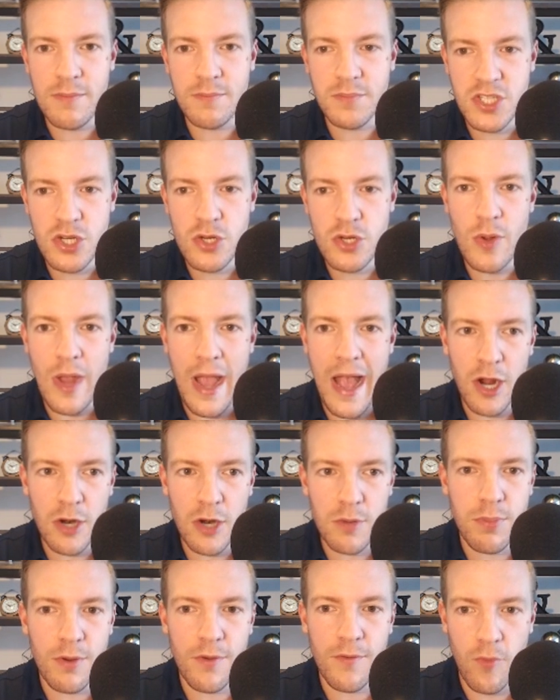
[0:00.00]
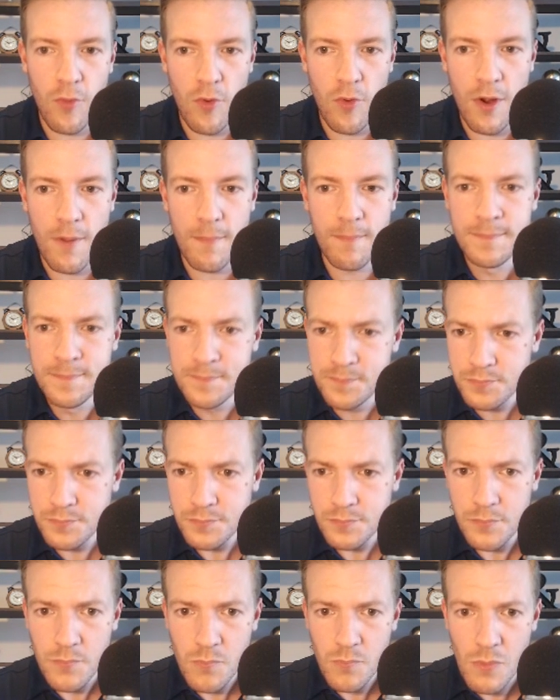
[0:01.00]
to outperform
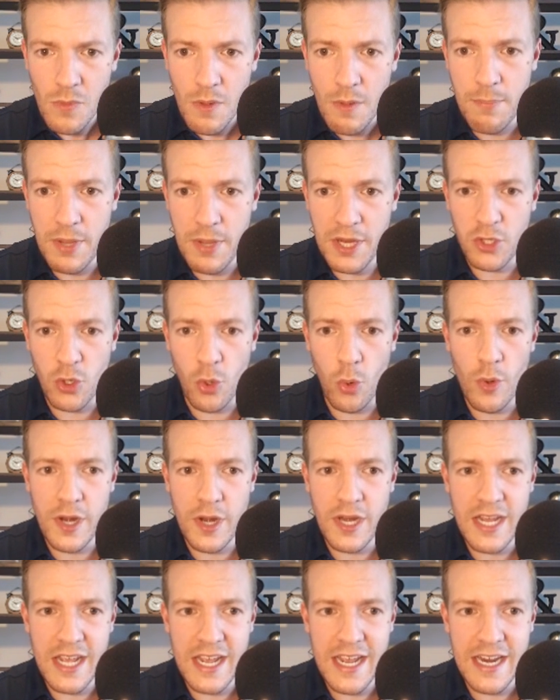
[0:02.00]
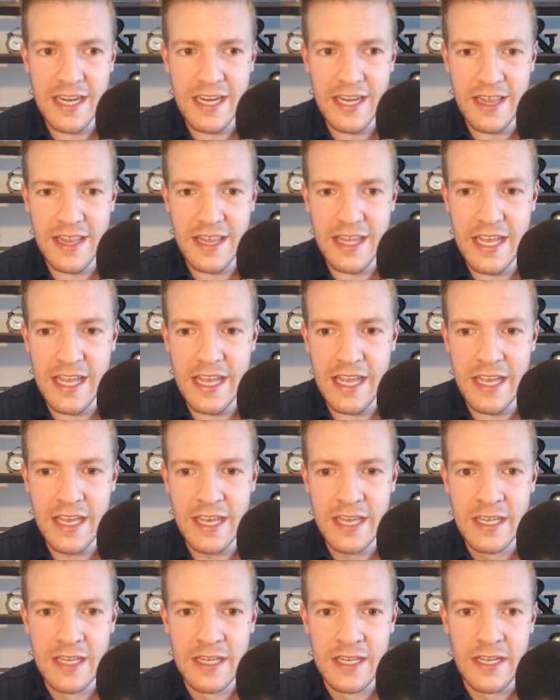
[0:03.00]
Bitcoin in the
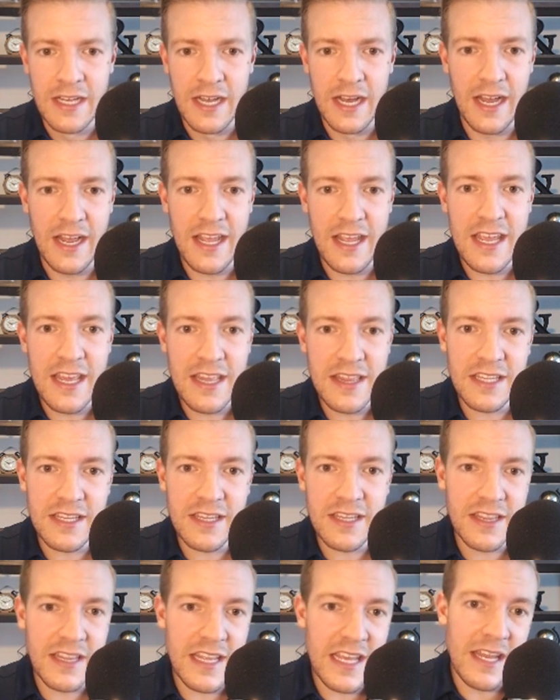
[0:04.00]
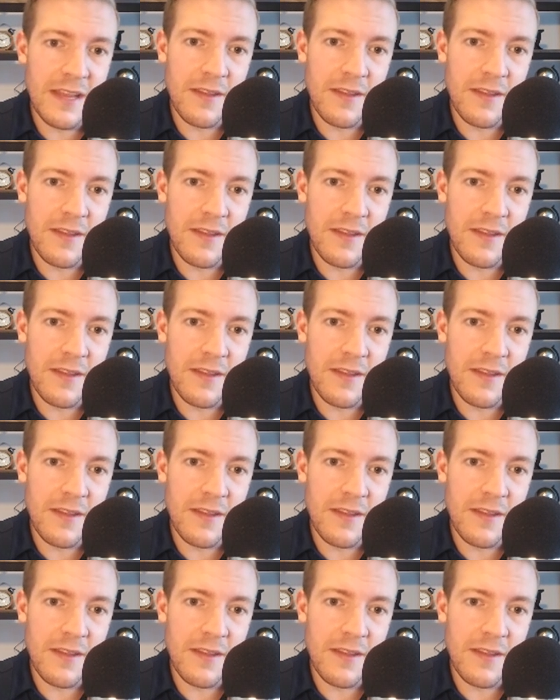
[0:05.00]
uh, in the, the